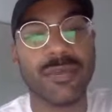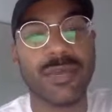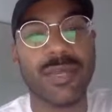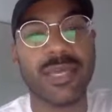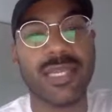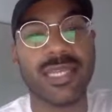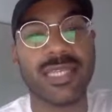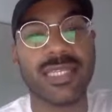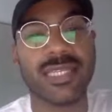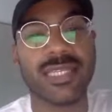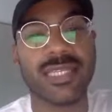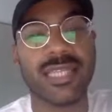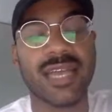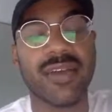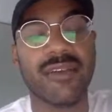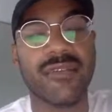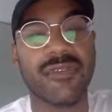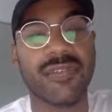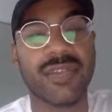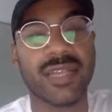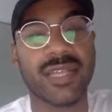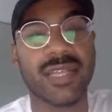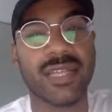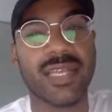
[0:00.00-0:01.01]
I mean, it's
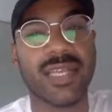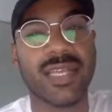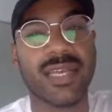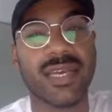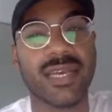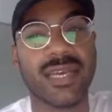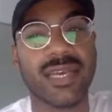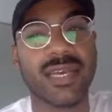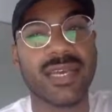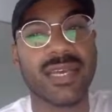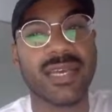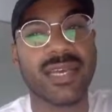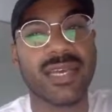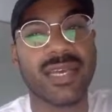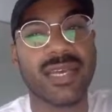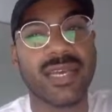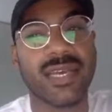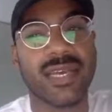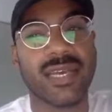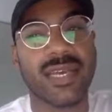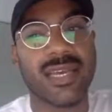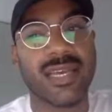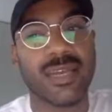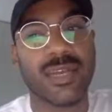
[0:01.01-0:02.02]
definitely
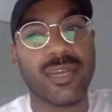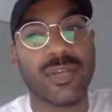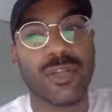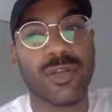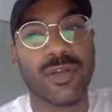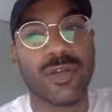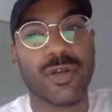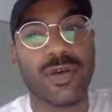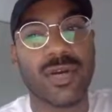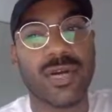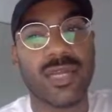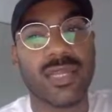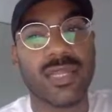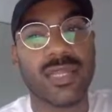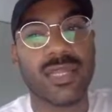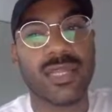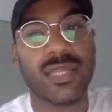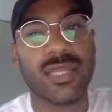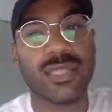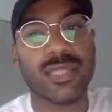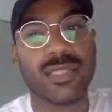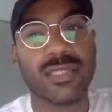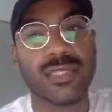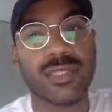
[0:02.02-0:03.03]
you know uh,
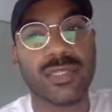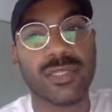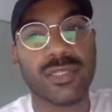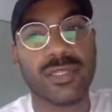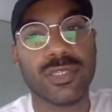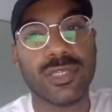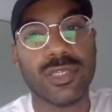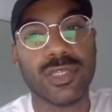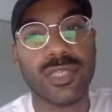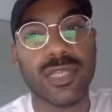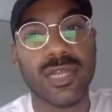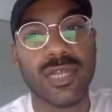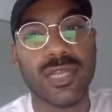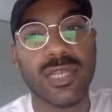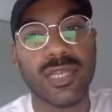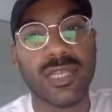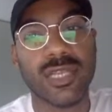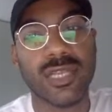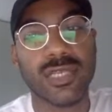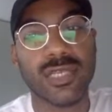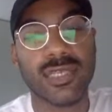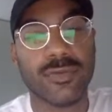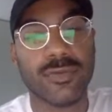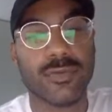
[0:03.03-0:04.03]
things there's a lot of
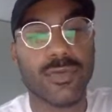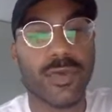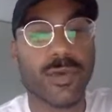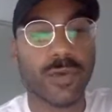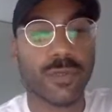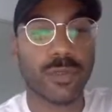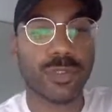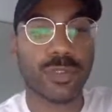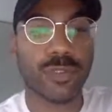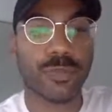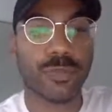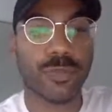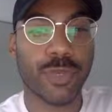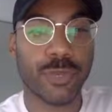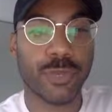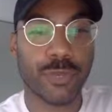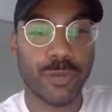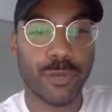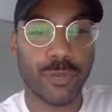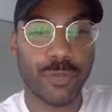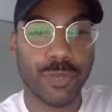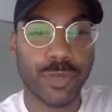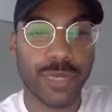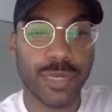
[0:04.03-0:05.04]
things available to
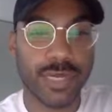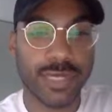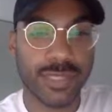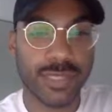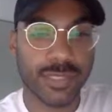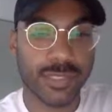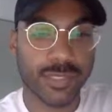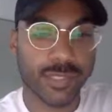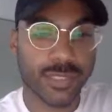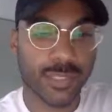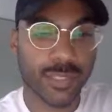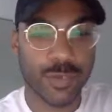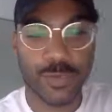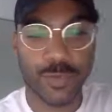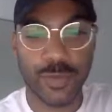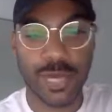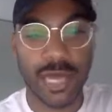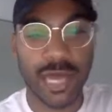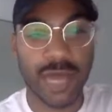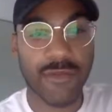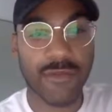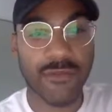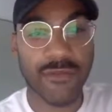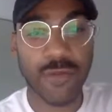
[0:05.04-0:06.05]
people because you know we
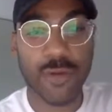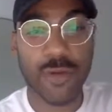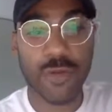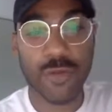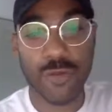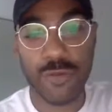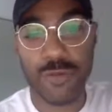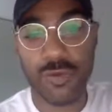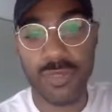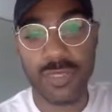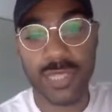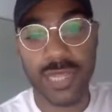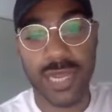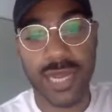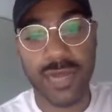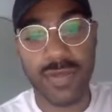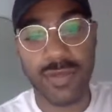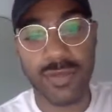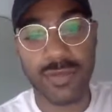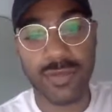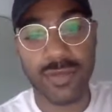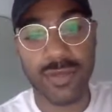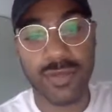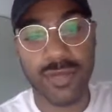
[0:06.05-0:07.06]
have virtual
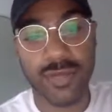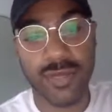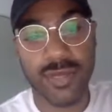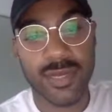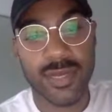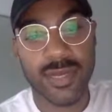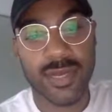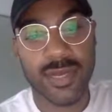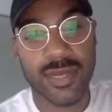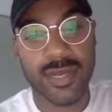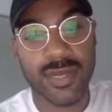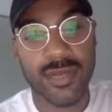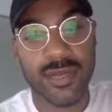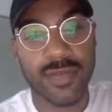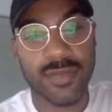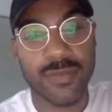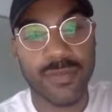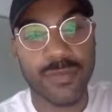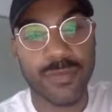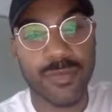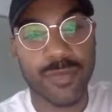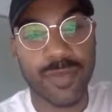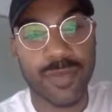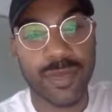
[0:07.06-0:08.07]
now yeah
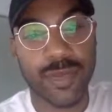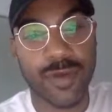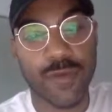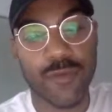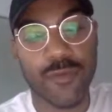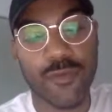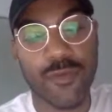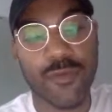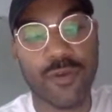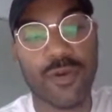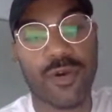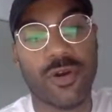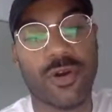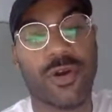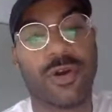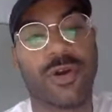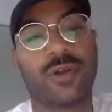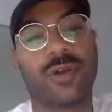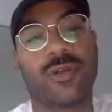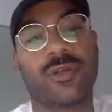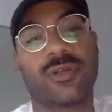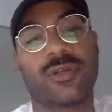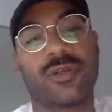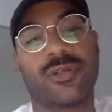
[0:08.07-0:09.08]
um, but
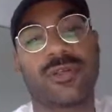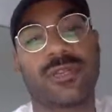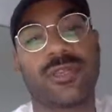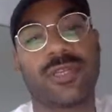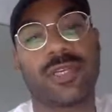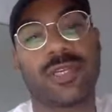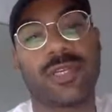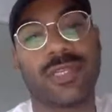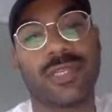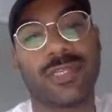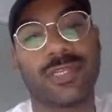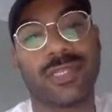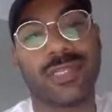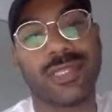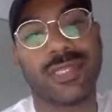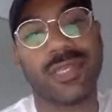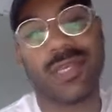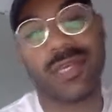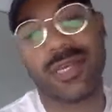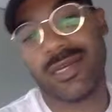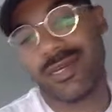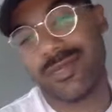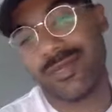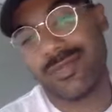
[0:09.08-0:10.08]
overall there's
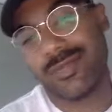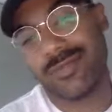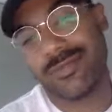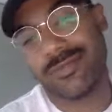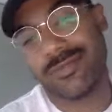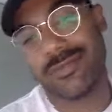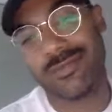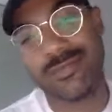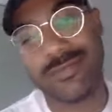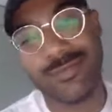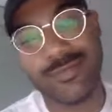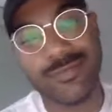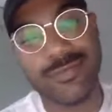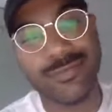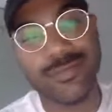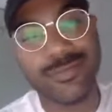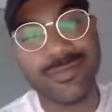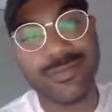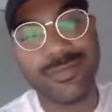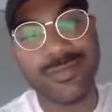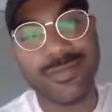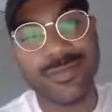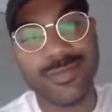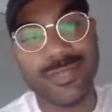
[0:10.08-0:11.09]
like
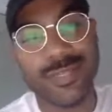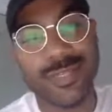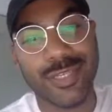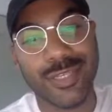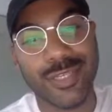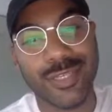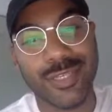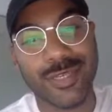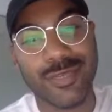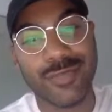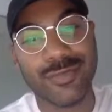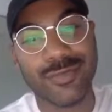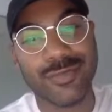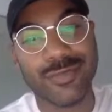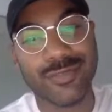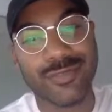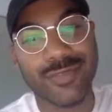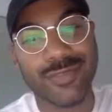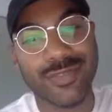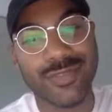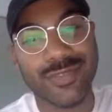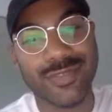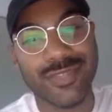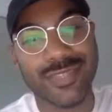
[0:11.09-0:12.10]
you know
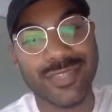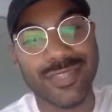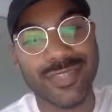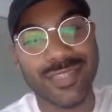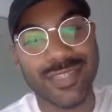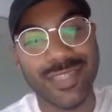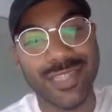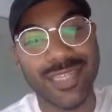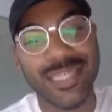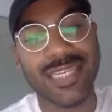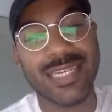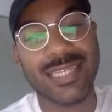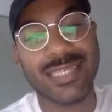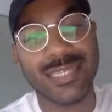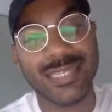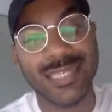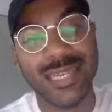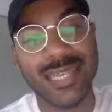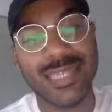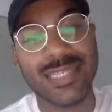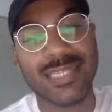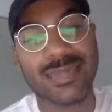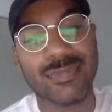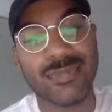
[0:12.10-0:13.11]
it does
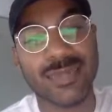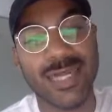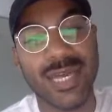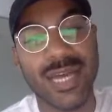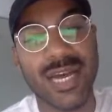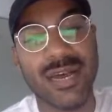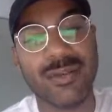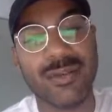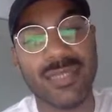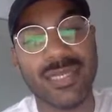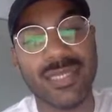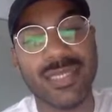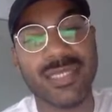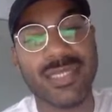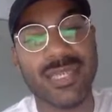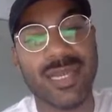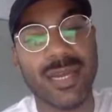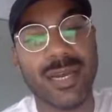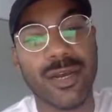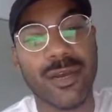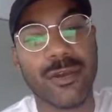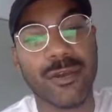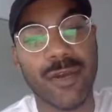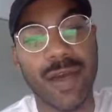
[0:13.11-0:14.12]
take some time it does
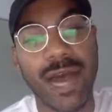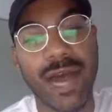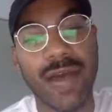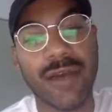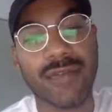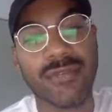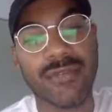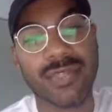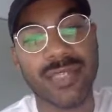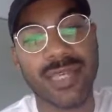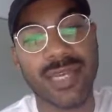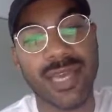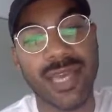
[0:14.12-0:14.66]
take a craft